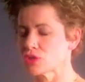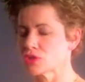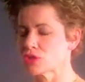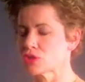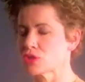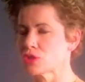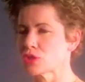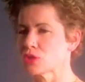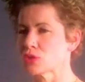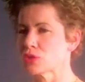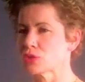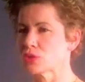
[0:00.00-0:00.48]

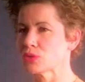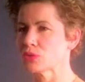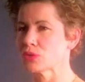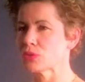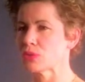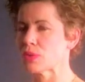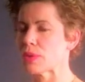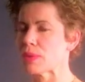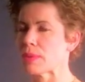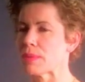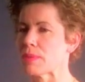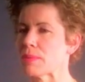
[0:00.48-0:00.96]

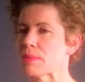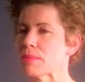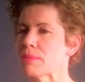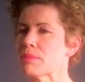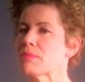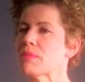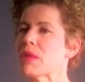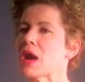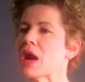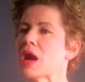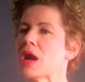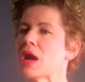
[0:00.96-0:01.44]
to
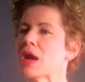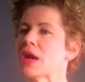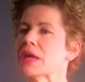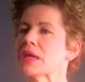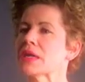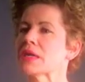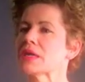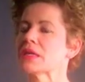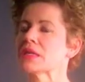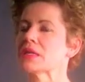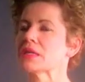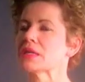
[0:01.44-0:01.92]

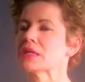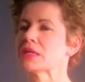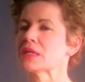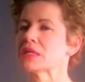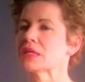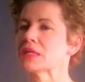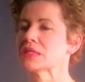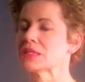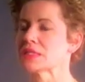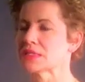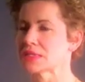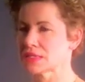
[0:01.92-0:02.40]
my
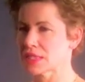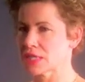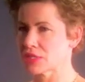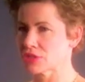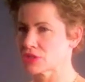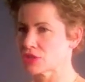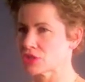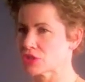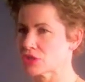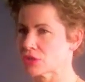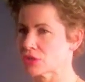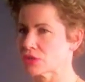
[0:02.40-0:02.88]

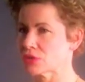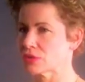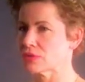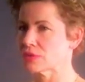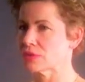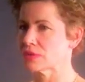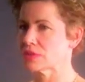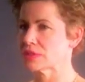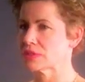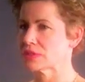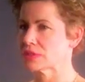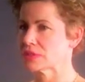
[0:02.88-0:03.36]
essential
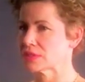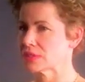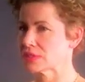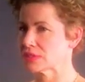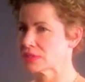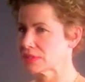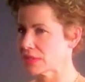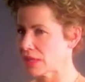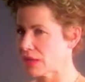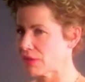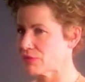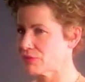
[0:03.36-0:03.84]

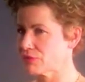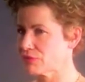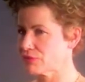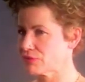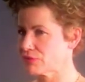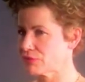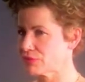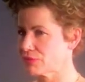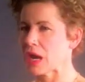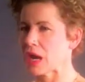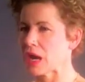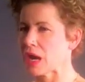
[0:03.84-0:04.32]
self.